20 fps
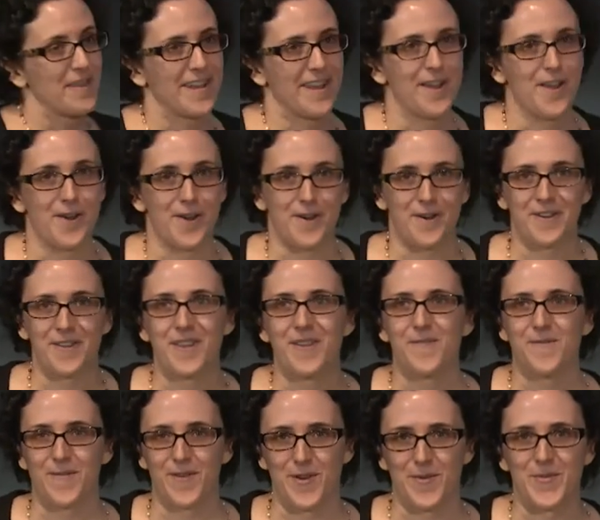I heard
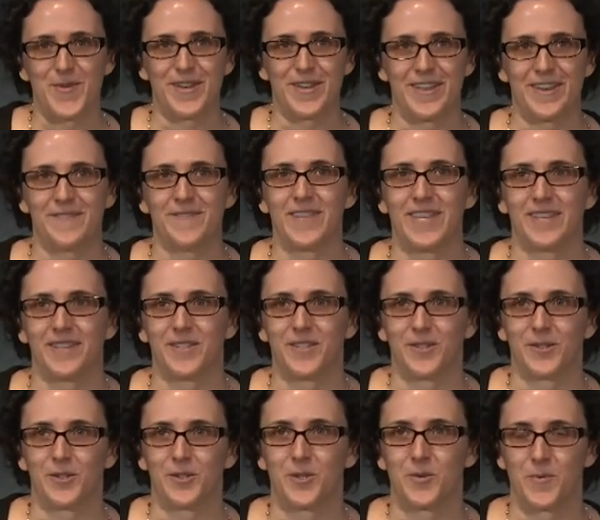from a lot of the
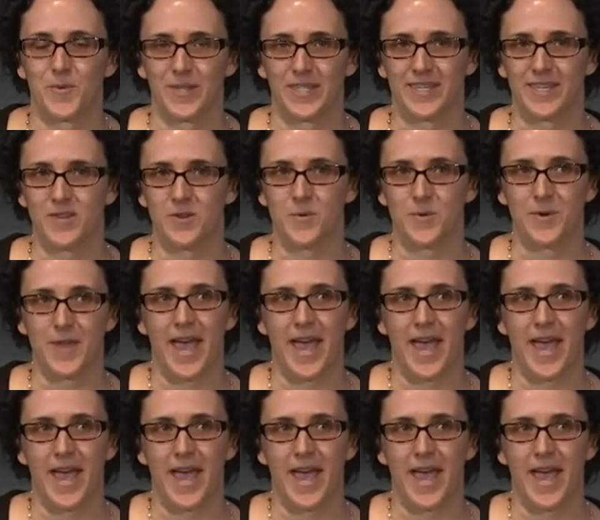answers was that you would